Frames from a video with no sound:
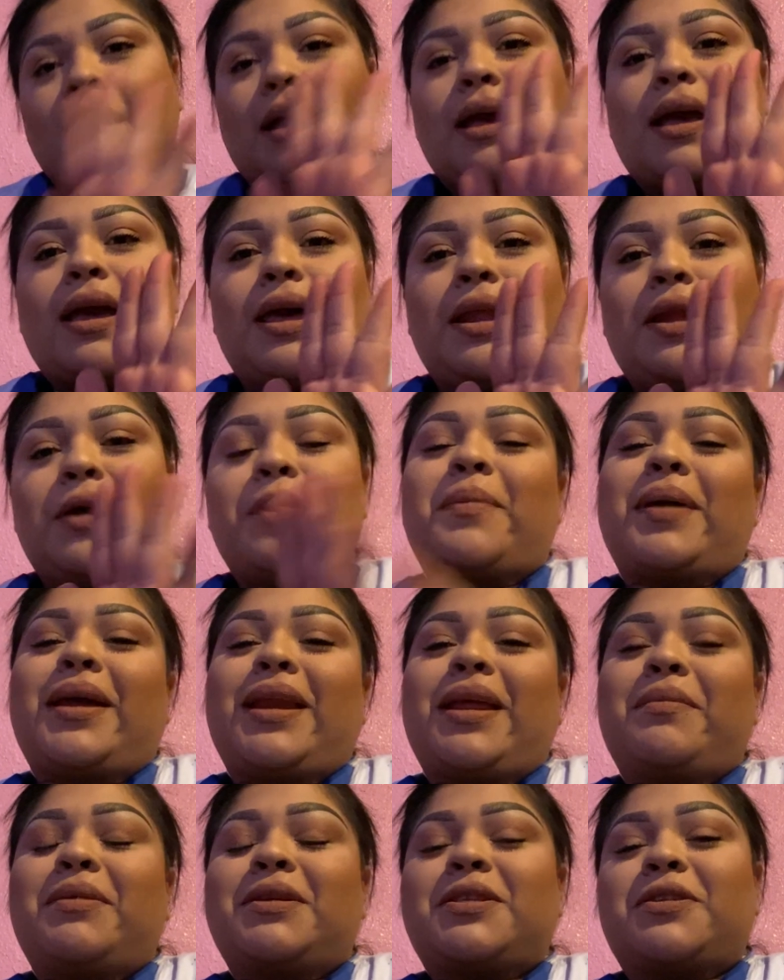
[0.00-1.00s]
Hello, my
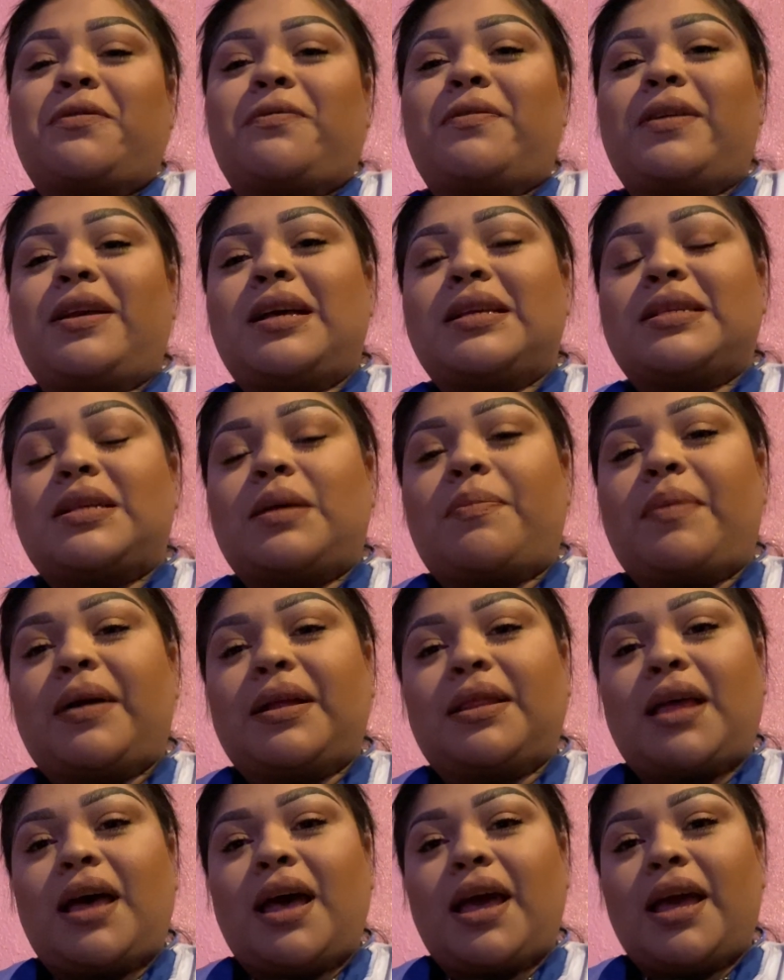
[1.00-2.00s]
name is Sofia
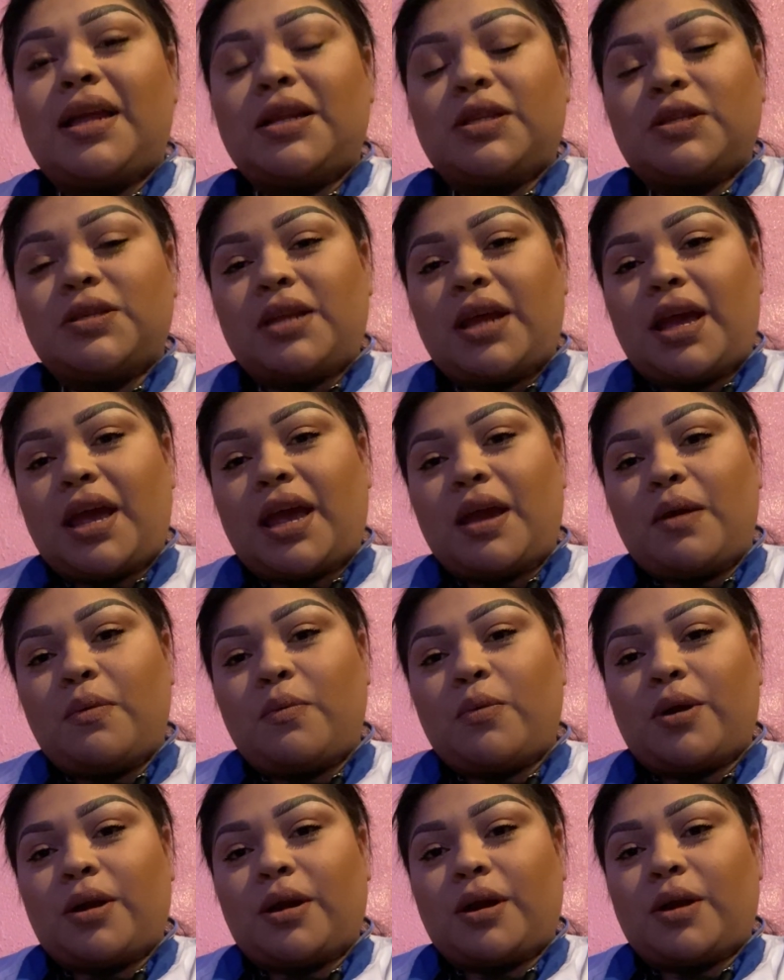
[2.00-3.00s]
Zapata, and today
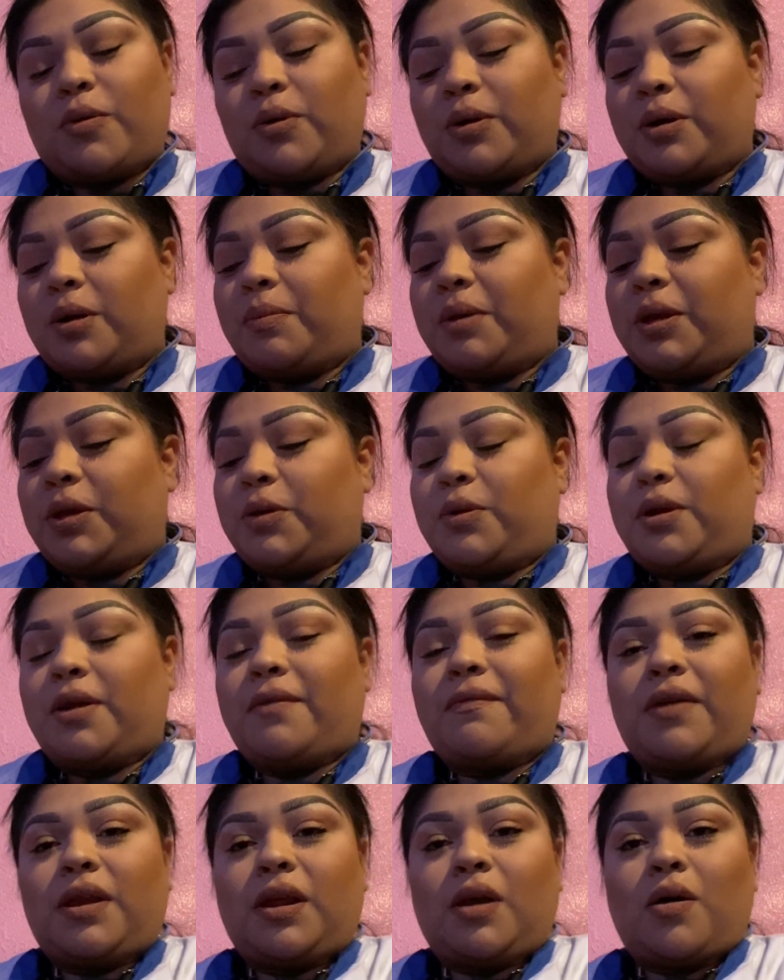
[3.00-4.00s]
we're going to be doing a
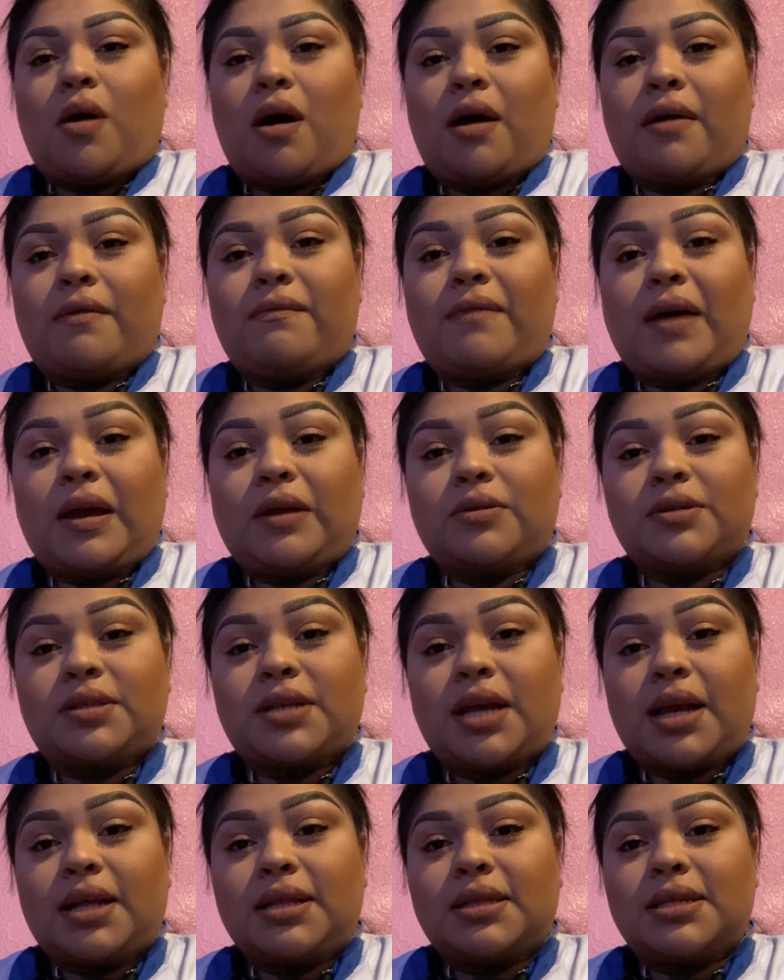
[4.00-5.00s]
video on vital
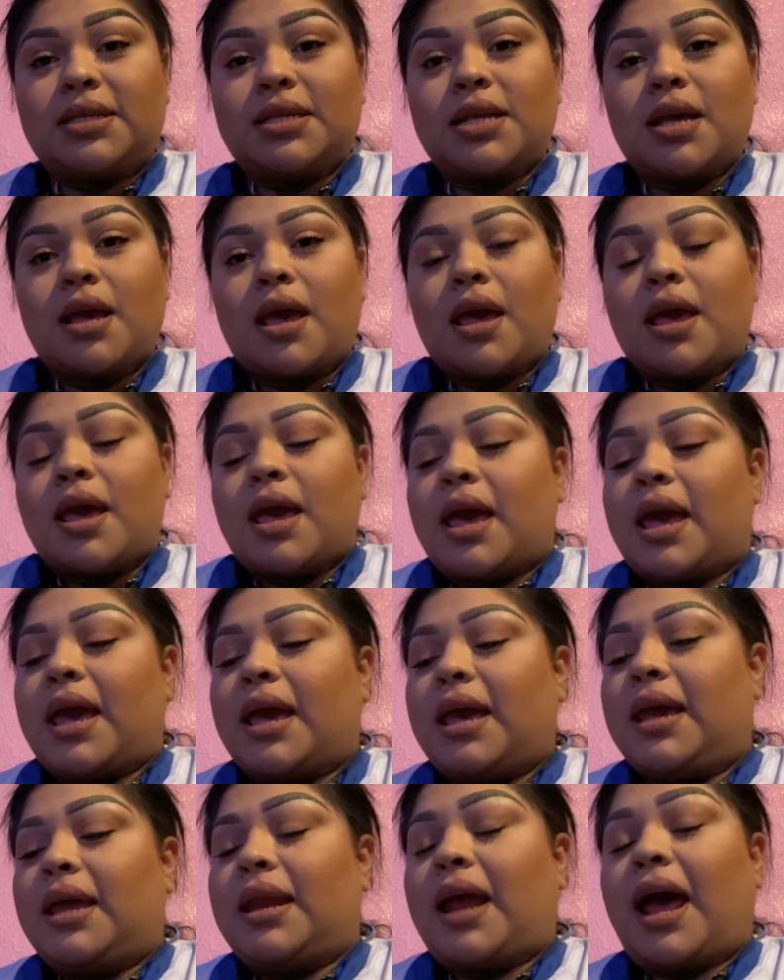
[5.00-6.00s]
signs.
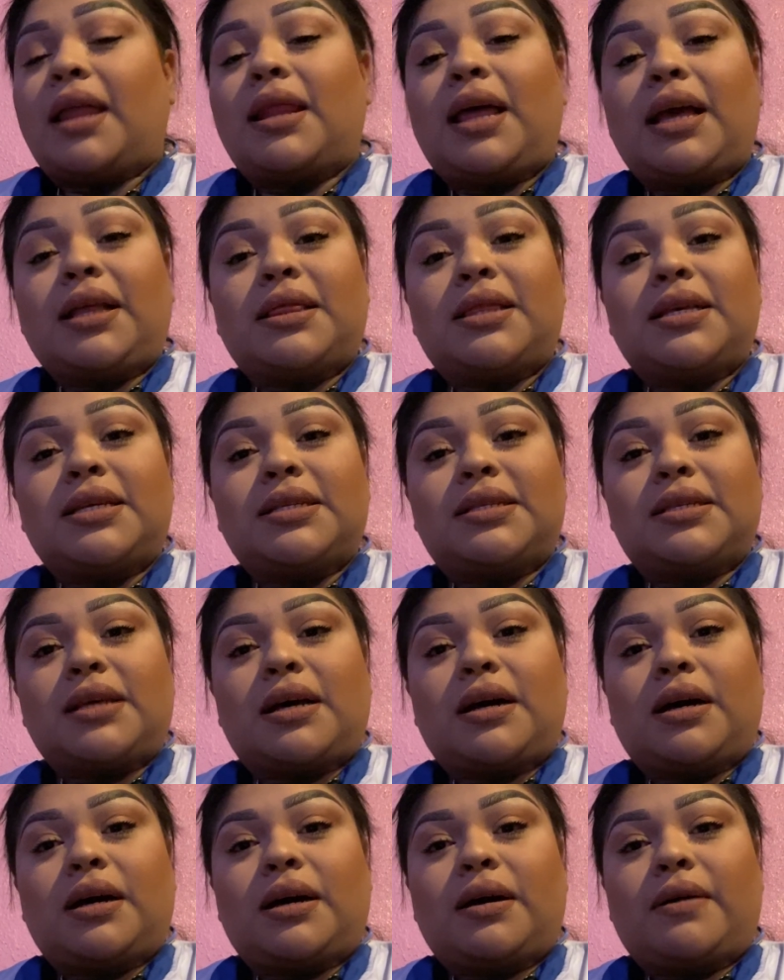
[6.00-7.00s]
And I like this
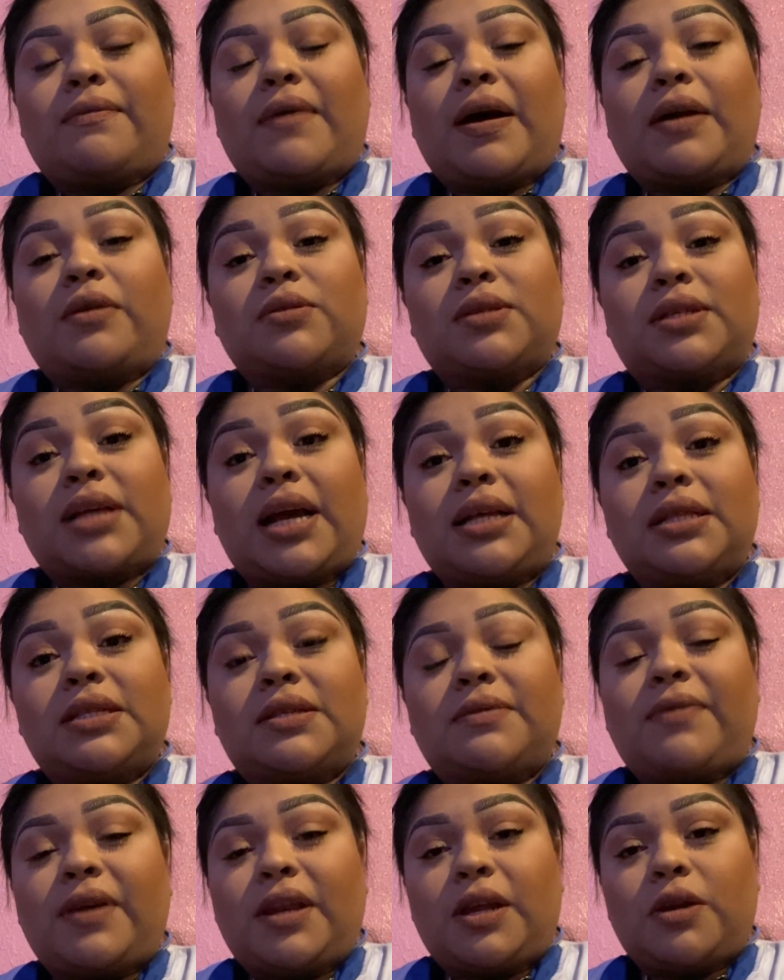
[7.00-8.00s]
vital
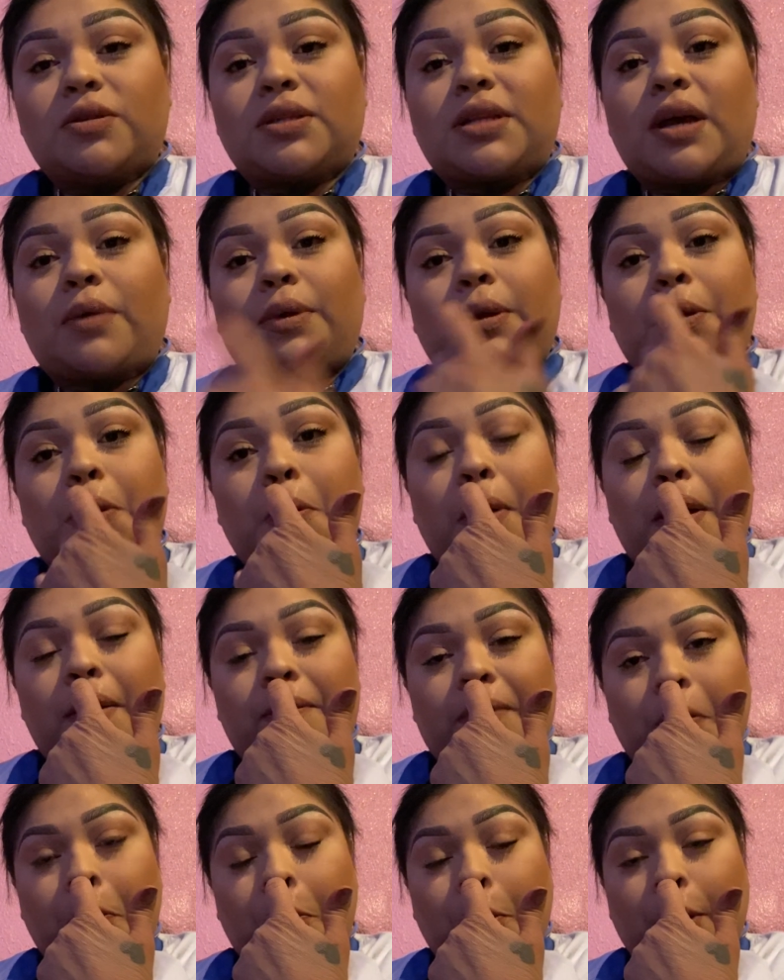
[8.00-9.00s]
signs videos that we do
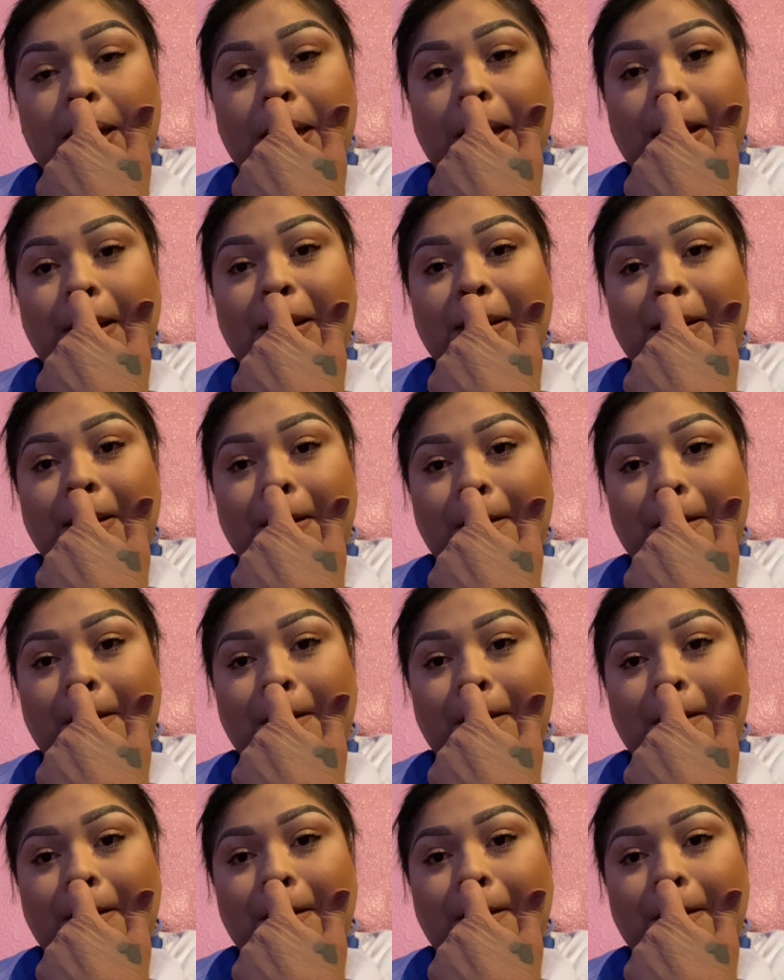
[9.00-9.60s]
every week.